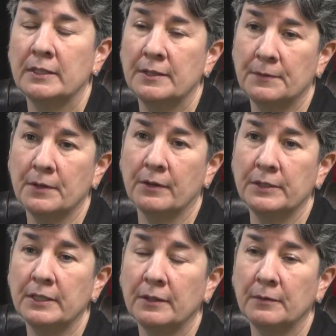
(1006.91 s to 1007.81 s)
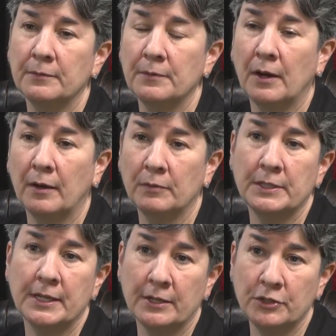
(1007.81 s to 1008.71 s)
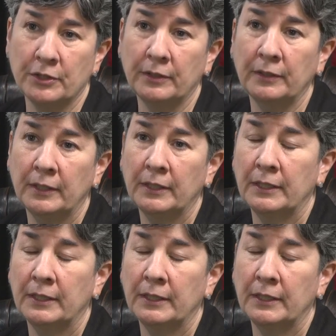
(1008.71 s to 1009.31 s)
difficulty of uh, retention